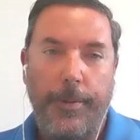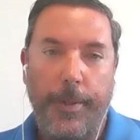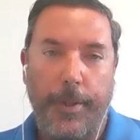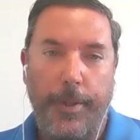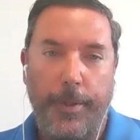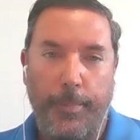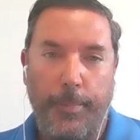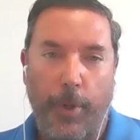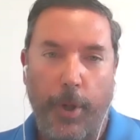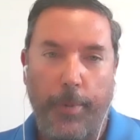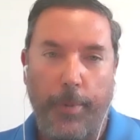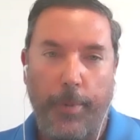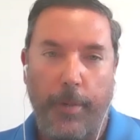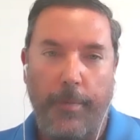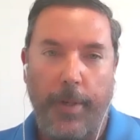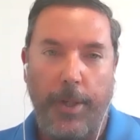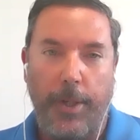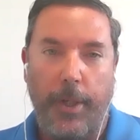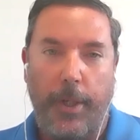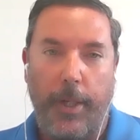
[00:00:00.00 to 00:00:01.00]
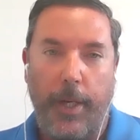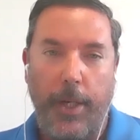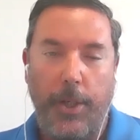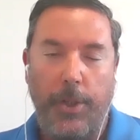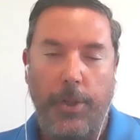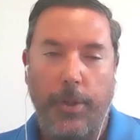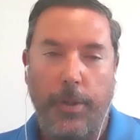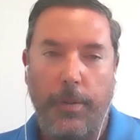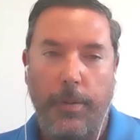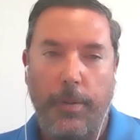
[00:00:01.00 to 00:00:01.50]
the Department of
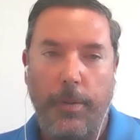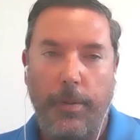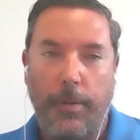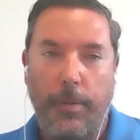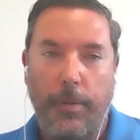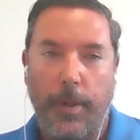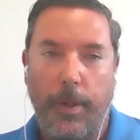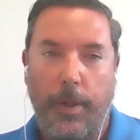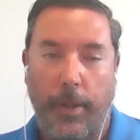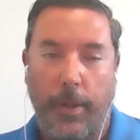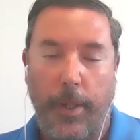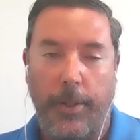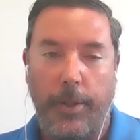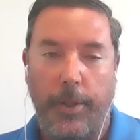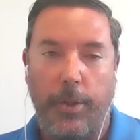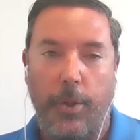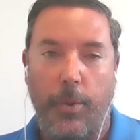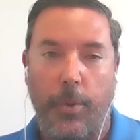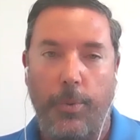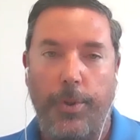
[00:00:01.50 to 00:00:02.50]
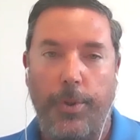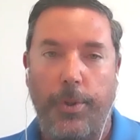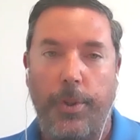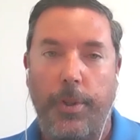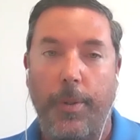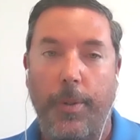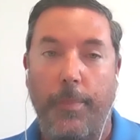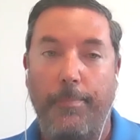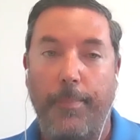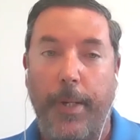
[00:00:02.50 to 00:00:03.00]
Education class codes
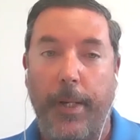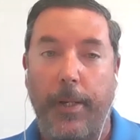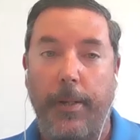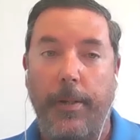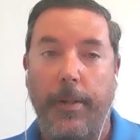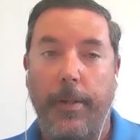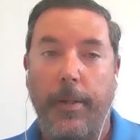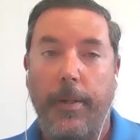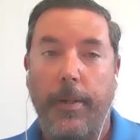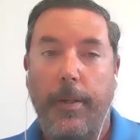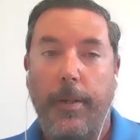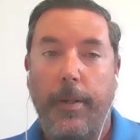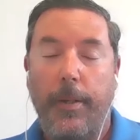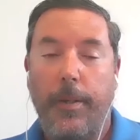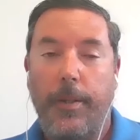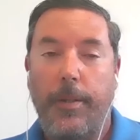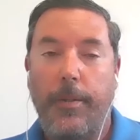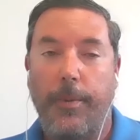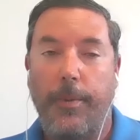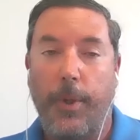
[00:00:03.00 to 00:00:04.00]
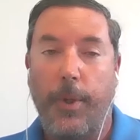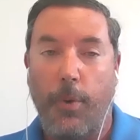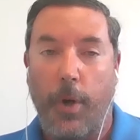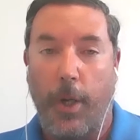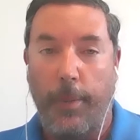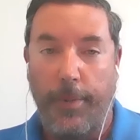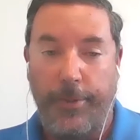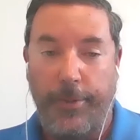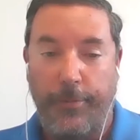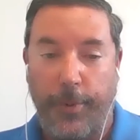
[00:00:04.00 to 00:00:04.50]
to meet the
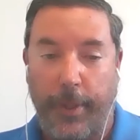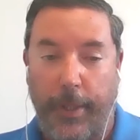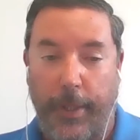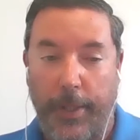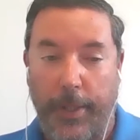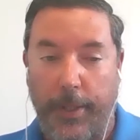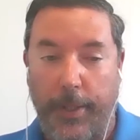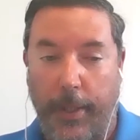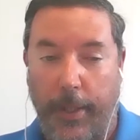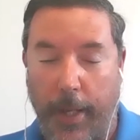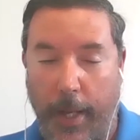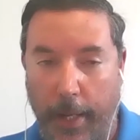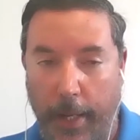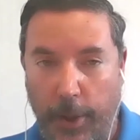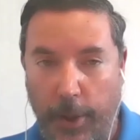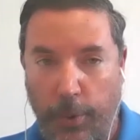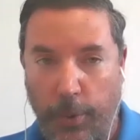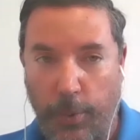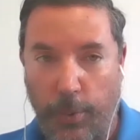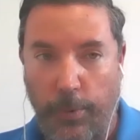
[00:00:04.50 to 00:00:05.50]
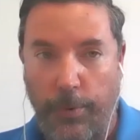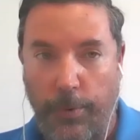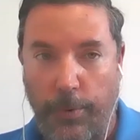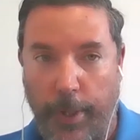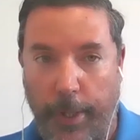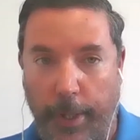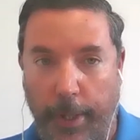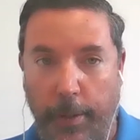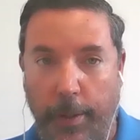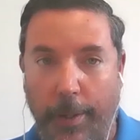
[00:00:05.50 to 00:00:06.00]
requirements for the kids to get high school
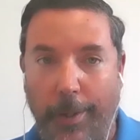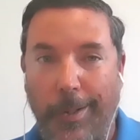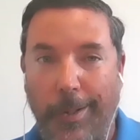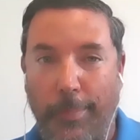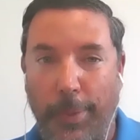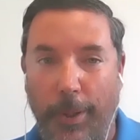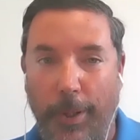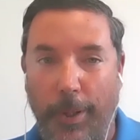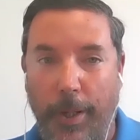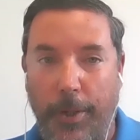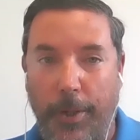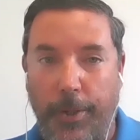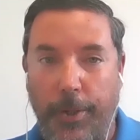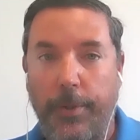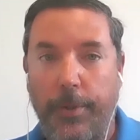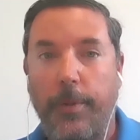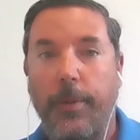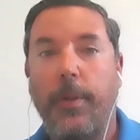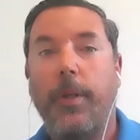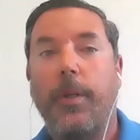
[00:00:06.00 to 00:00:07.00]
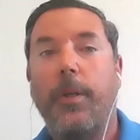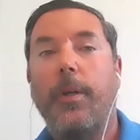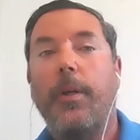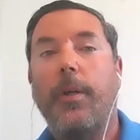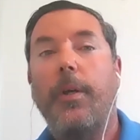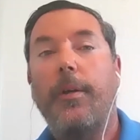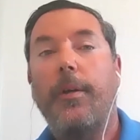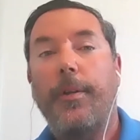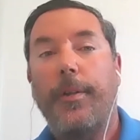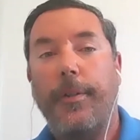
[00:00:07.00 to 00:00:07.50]
credit, plus
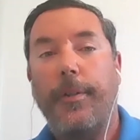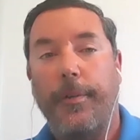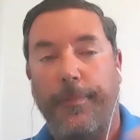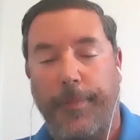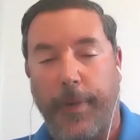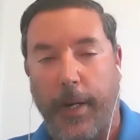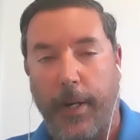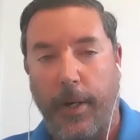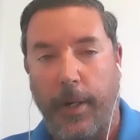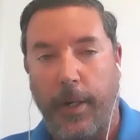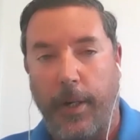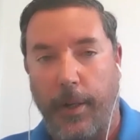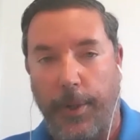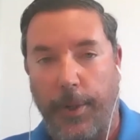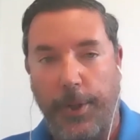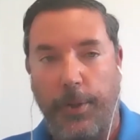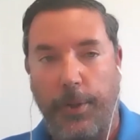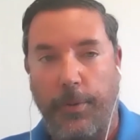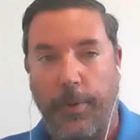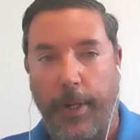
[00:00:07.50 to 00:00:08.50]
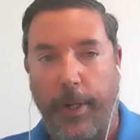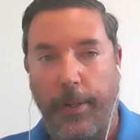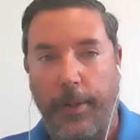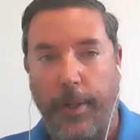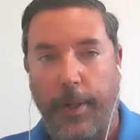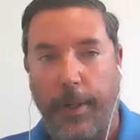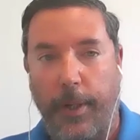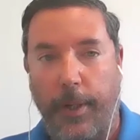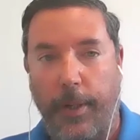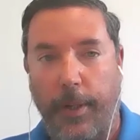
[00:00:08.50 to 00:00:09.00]
the fire college
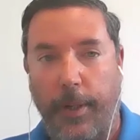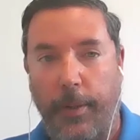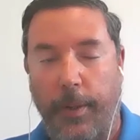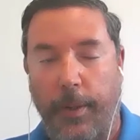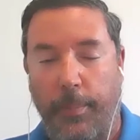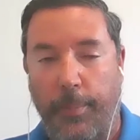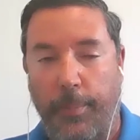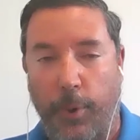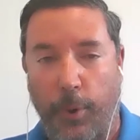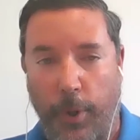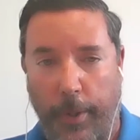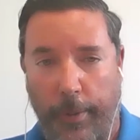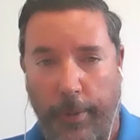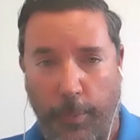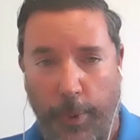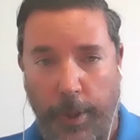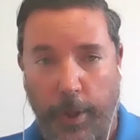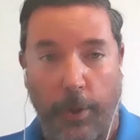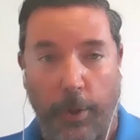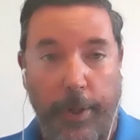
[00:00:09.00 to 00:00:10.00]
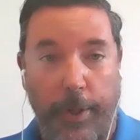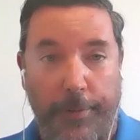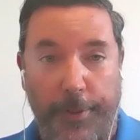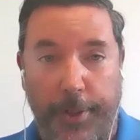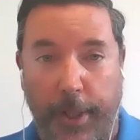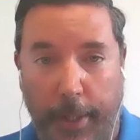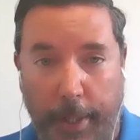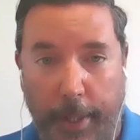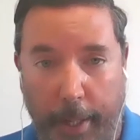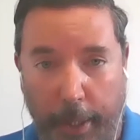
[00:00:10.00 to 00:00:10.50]
credit in a program that we call
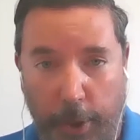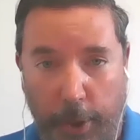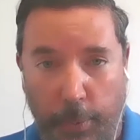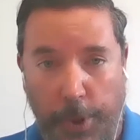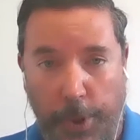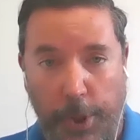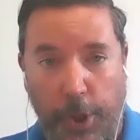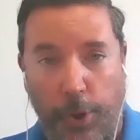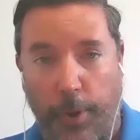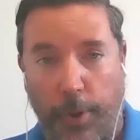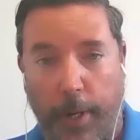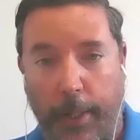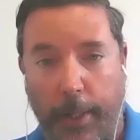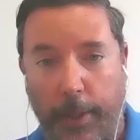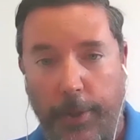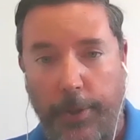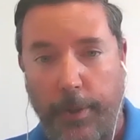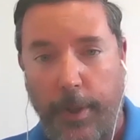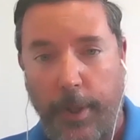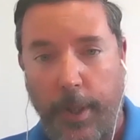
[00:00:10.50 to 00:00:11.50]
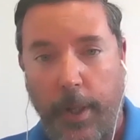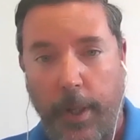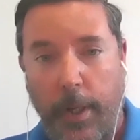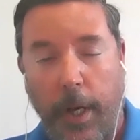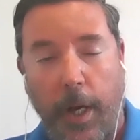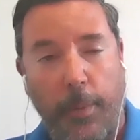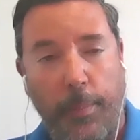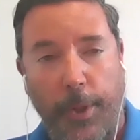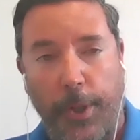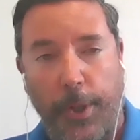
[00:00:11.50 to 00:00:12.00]
FC DICE, which tracks
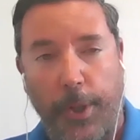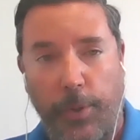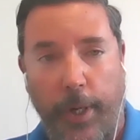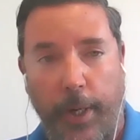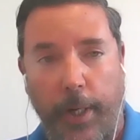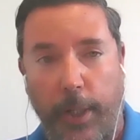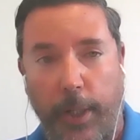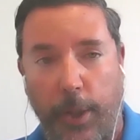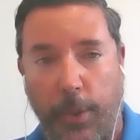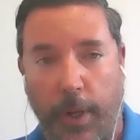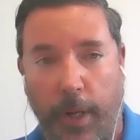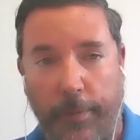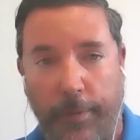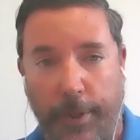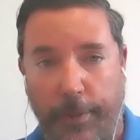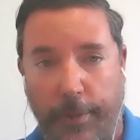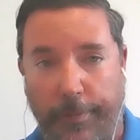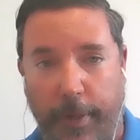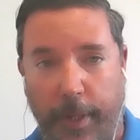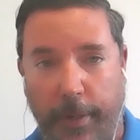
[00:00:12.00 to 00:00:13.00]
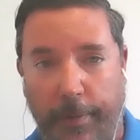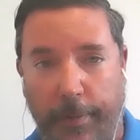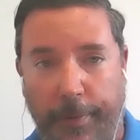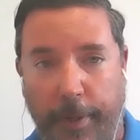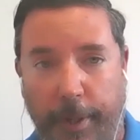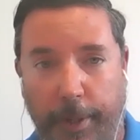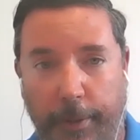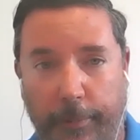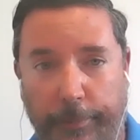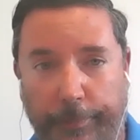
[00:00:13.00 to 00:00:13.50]
how much training you have as a
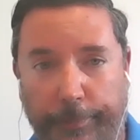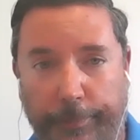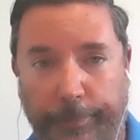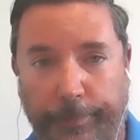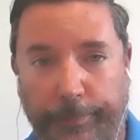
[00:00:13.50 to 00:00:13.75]
firefighter.